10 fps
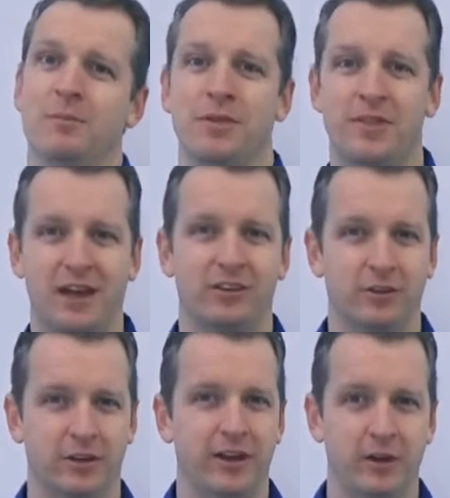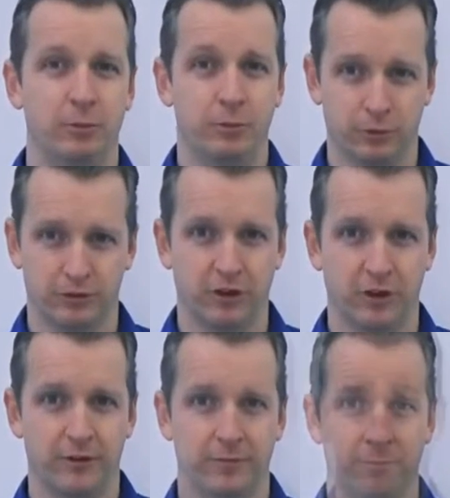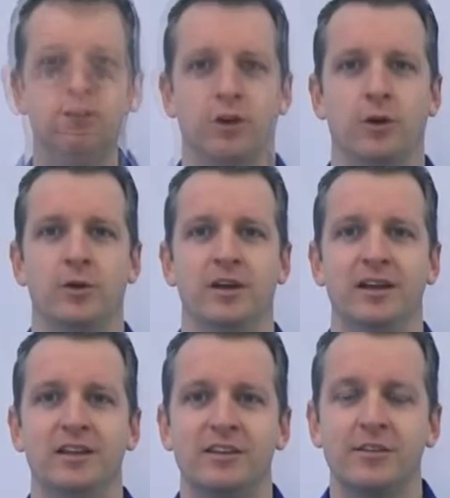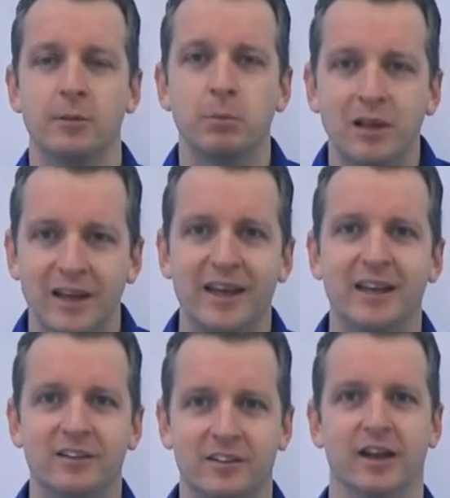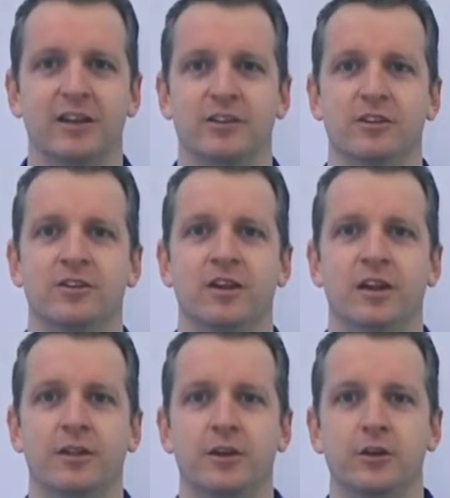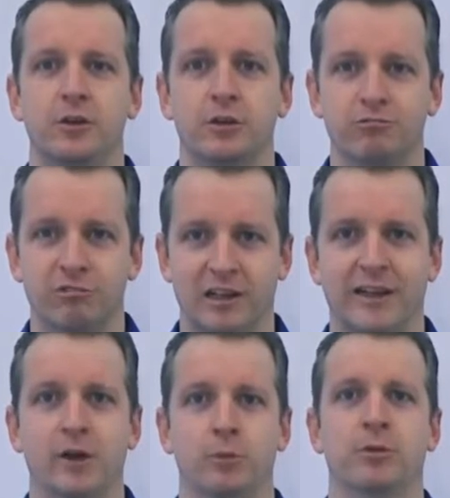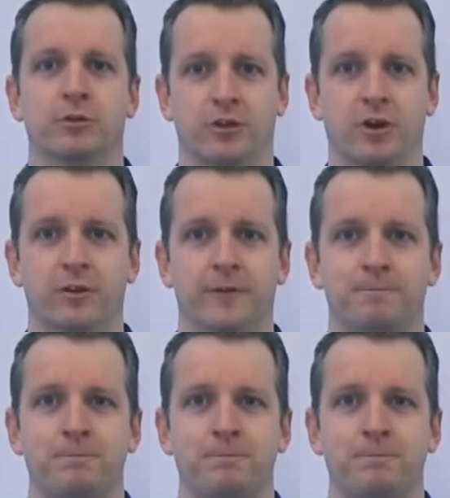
But that's not going to help your child. So it's in the planning stages that you can really help your child.